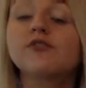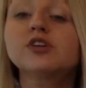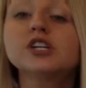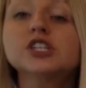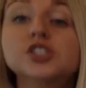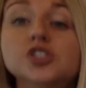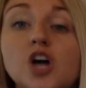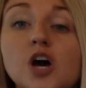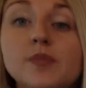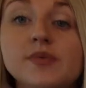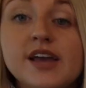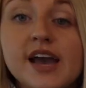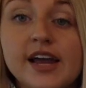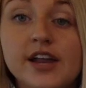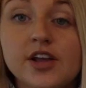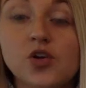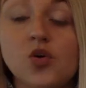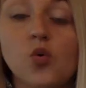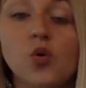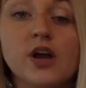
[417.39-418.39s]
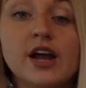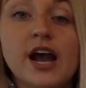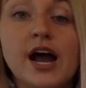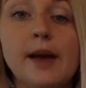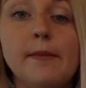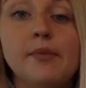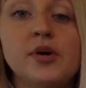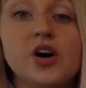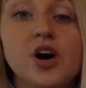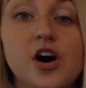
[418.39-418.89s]
subcategory
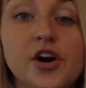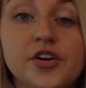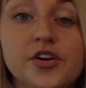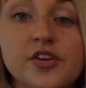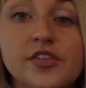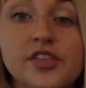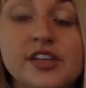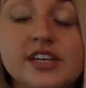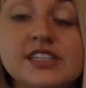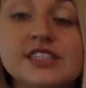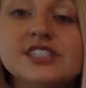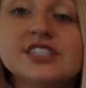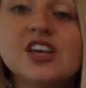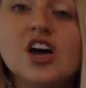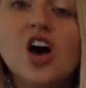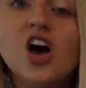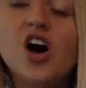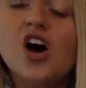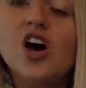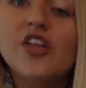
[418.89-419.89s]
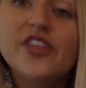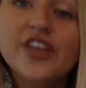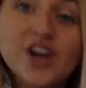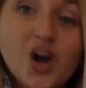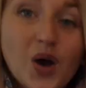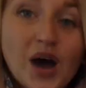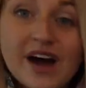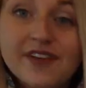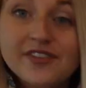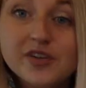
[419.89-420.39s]
I put under this, they
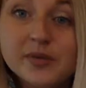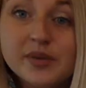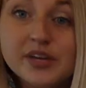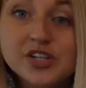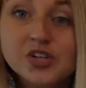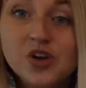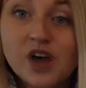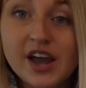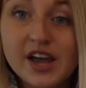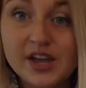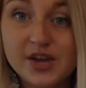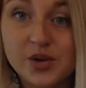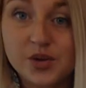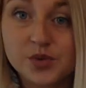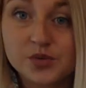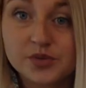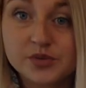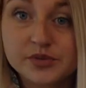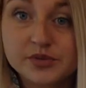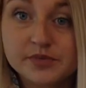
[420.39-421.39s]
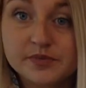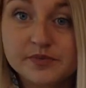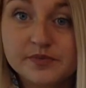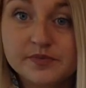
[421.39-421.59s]
all have to be triangles.